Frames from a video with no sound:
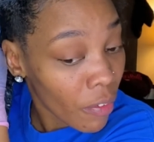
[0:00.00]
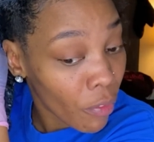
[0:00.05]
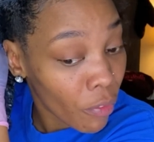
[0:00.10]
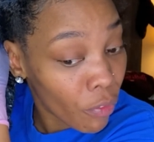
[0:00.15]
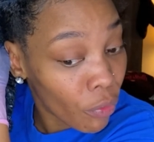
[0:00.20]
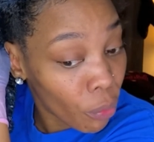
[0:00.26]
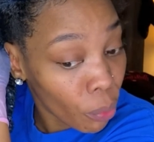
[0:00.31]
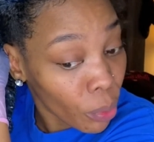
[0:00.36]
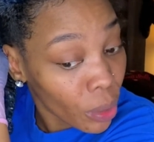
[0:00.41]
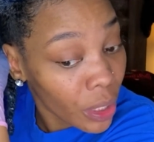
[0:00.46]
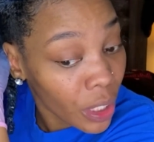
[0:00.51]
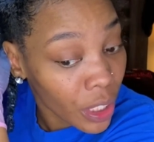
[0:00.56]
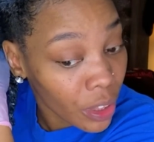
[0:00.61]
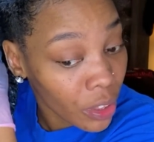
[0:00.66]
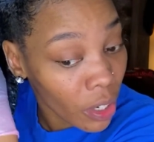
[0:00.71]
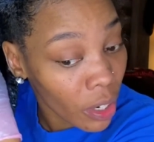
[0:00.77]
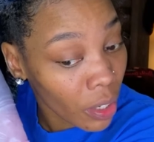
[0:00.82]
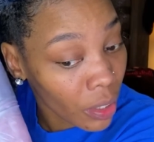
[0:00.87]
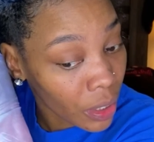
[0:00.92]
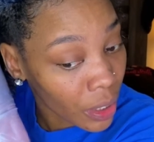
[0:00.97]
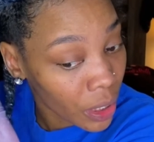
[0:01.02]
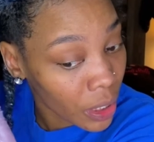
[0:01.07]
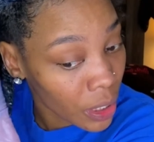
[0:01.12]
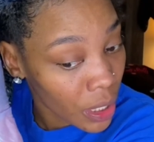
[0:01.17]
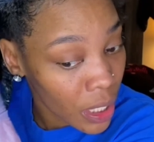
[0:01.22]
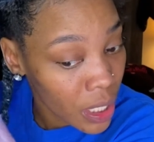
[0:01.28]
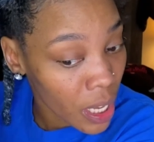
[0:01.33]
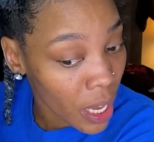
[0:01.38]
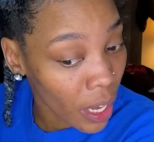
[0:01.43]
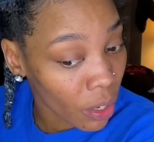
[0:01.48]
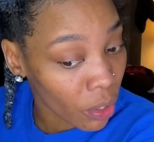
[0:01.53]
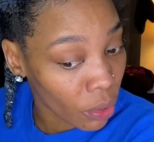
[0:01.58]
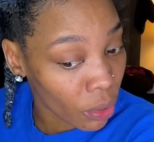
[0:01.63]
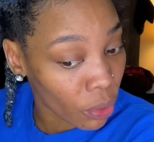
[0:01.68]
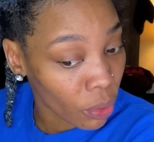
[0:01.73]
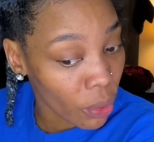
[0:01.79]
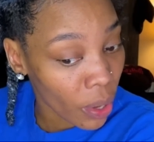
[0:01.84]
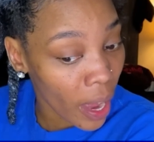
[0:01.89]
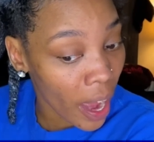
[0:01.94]
really thoroughly
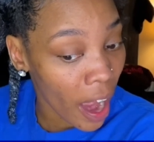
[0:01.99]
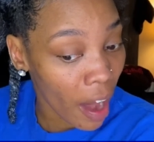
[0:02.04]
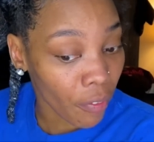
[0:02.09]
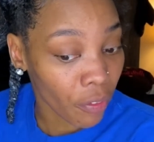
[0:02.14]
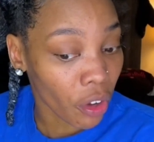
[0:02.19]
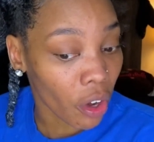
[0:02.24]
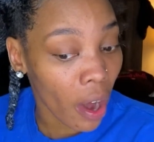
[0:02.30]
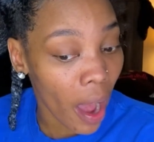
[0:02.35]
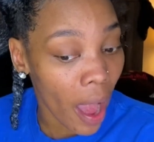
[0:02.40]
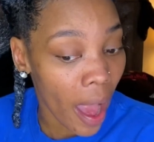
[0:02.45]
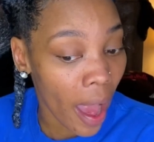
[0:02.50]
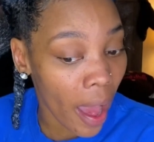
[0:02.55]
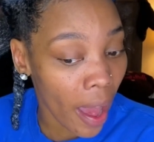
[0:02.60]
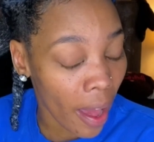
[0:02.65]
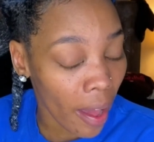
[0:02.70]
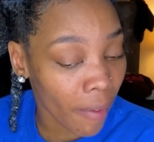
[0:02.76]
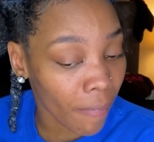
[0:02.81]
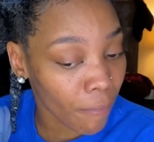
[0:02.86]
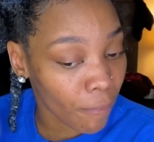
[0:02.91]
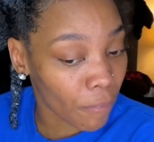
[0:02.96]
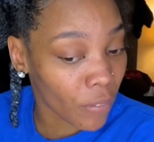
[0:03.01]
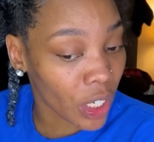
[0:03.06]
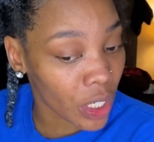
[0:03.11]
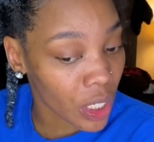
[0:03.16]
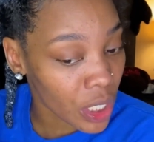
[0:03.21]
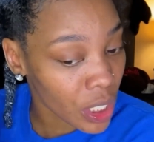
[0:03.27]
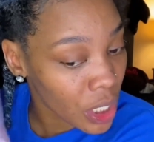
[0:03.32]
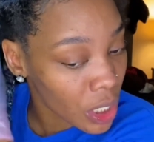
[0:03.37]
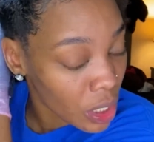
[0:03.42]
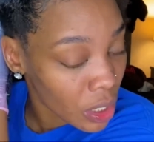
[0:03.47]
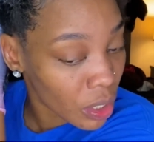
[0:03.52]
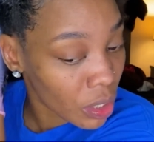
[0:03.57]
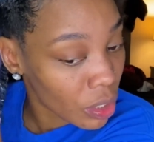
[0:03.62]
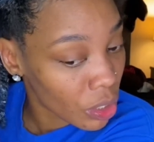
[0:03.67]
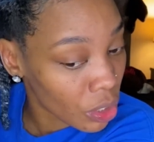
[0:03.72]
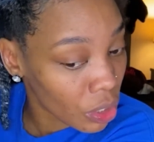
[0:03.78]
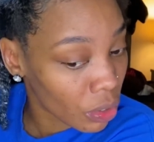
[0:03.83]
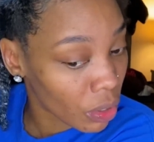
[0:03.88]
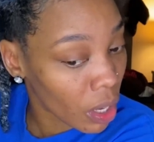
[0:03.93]
detangled after I finish,
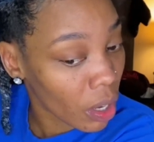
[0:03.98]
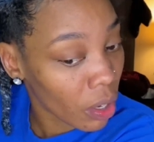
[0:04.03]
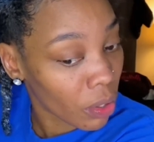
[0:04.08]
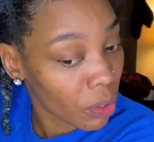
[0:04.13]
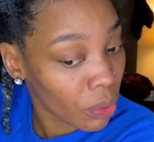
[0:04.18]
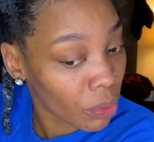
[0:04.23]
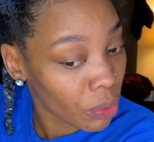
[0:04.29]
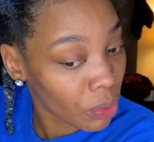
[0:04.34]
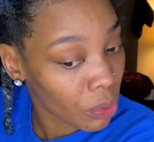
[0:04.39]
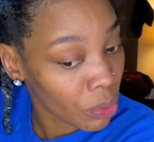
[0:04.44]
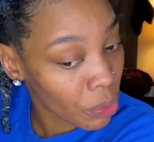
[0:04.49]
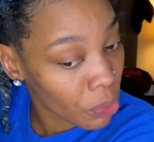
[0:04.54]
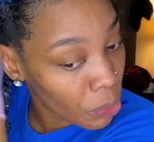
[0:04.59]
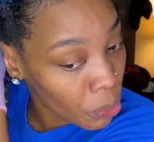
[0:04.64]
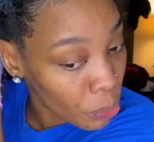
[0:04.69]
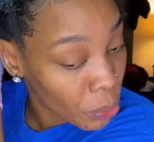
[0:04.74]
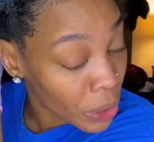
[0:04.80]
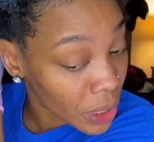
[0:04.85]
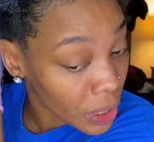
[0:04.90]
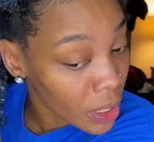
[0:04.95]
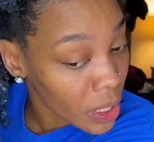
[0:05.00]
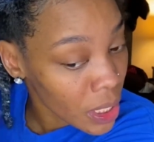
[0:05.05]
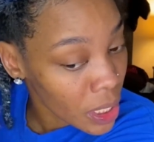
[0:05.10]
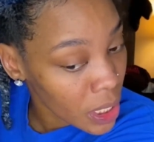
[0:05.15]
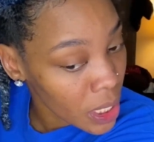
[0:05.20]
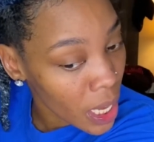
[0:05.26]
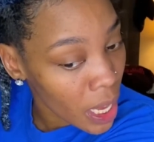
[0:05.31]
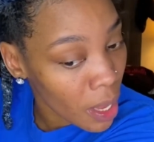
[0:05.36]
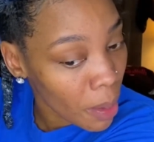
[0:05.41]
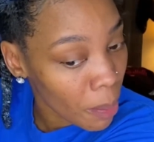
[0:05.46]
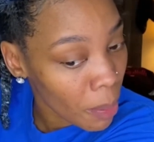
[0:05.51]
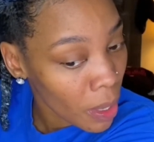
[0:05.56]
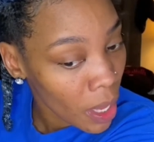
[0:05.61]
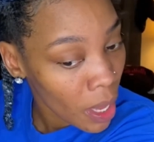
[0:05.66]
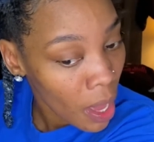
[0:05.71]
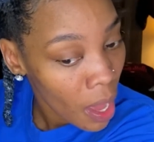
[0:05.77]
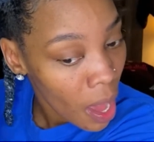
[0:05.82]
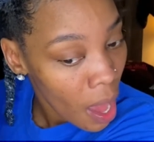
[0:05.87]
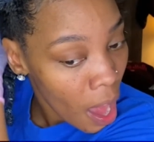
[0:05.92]
you know, with this step.
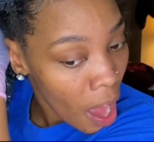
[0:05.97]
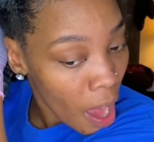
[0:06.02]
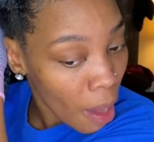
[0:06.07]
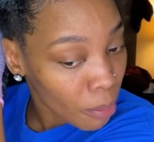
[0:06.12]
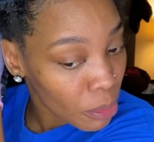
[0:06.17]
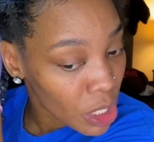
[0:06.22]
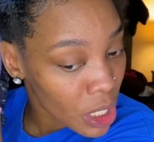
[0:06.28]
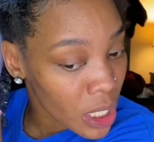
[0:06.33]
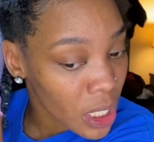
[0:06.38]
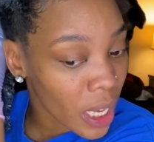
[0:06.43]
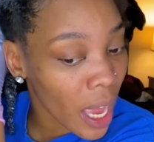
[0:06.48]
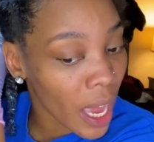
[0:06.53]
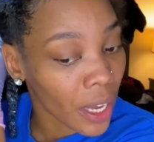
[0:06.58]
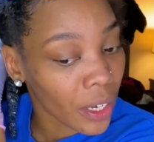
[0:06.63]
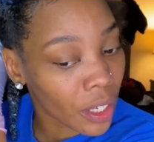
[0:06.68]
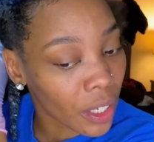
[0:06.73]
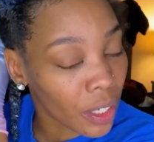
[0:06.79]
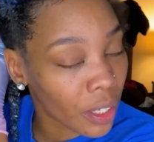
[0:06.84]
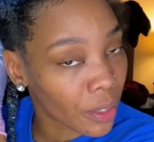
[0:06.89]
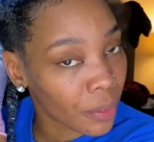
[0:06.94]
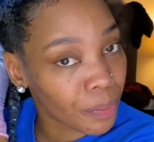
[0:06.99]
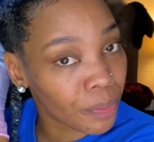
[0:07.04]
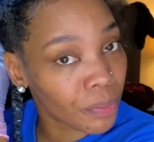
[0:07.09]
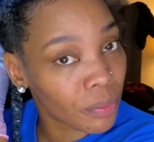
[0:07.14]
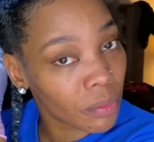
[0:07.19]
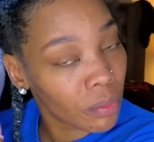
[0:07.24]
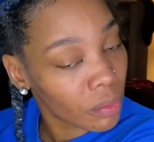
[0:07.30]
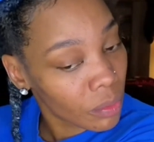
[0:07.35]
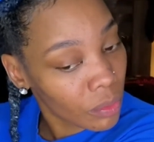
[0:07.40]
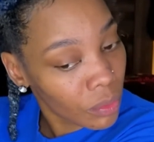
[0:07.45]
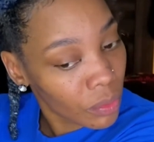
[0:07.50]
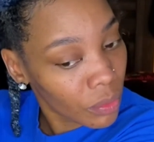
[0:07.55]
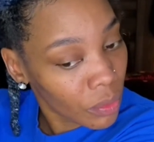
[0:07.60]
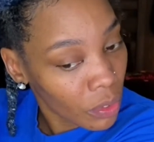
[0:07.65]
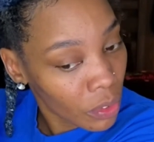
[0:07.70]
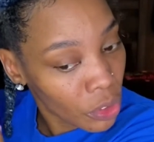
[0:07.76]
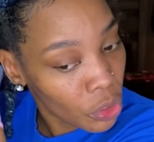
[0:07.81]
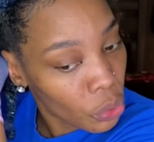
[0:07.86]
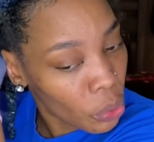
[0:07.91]
I'm just kind of
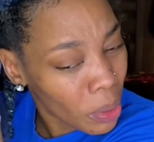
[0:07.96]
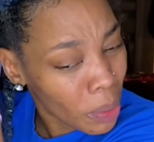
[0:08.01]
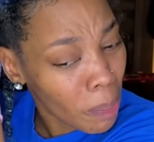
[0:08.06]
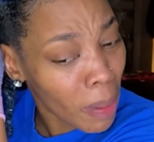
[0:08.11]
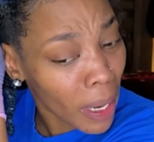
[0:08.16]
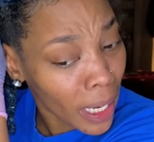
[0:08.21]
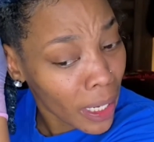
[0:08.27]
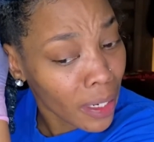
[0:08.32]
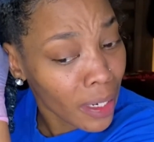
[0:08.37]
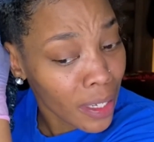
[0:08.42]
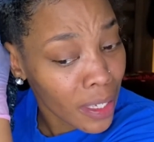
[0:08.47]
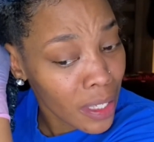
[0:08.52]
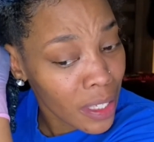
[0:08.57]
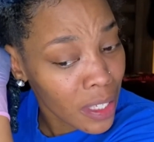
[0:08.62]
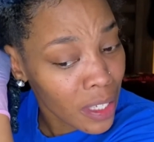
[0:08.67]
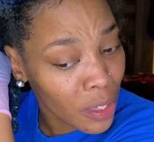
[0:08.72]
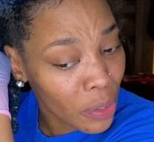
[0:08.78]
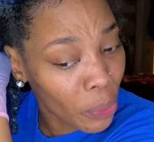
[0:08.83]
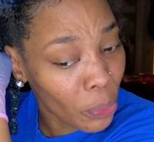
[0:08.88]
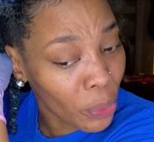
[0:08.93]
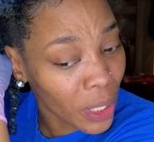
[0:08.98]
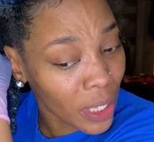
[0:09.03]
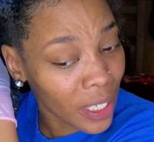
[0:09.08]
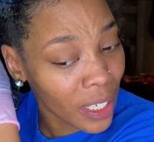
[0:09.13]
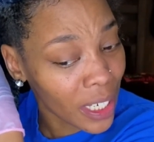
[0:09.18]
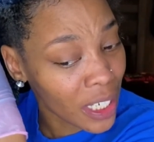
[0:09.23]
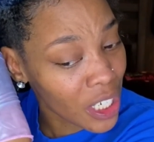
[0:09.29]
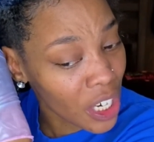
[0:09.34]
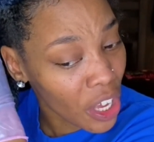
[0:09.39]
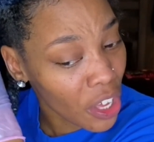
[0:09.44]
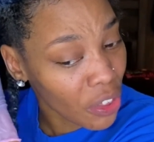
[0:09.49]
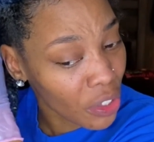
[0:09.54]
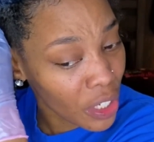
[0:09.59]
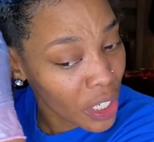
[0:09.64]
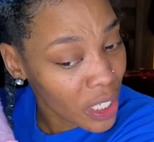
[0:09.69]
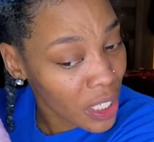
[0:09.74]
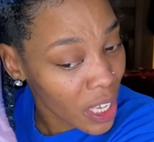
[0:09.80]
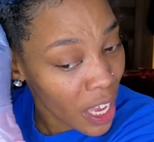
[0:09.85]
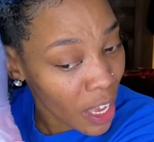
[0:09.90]
doing maintenance with each other
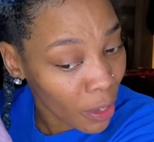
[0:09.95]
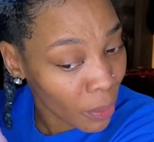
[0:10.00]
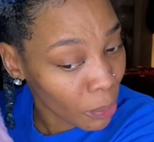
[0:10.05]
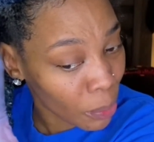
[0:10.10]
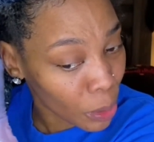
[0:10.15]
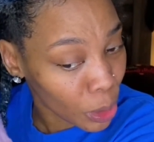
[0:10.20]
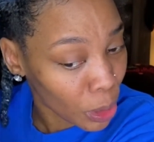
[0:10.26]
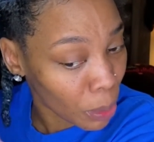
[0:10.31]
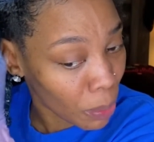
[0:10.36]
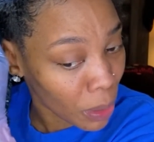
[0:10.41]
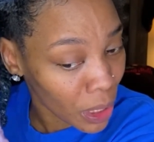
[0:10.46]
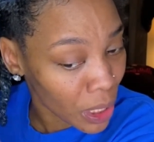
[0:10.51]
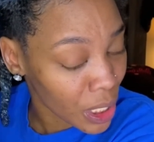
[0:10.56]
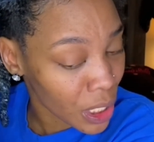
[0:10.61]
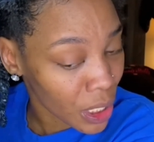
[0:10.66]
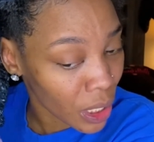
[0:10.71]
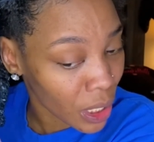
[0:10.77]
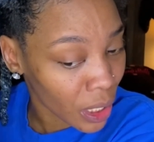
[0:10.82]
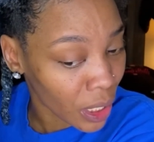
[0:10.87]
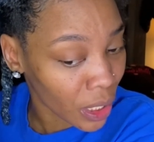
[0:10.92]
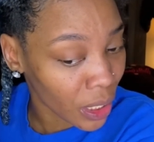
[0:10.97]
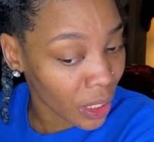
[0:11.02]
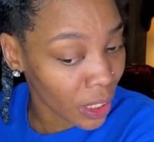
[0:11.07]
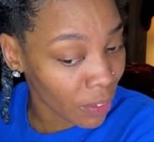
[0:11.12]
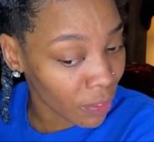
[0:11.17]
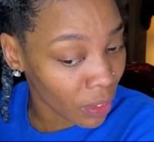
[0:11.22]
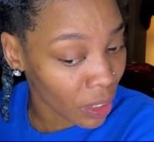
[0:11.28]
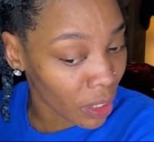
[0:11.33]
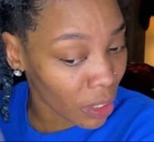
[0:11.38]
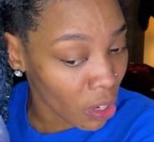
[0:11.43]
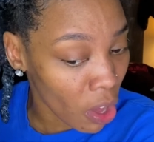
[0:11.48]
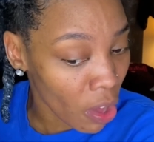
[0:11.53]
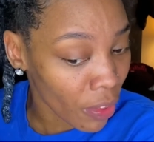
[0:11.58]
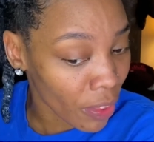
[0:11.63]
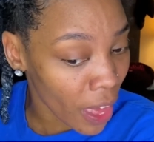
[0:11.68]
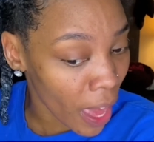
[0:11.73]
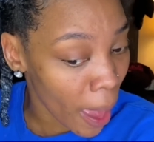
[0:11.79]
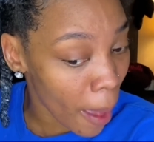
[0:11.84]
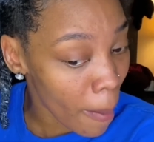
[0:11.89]
step with deep conditioning and leave-in and all
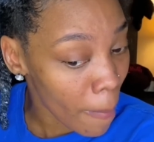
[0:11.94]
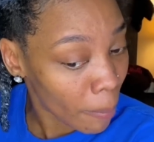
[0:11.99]
that.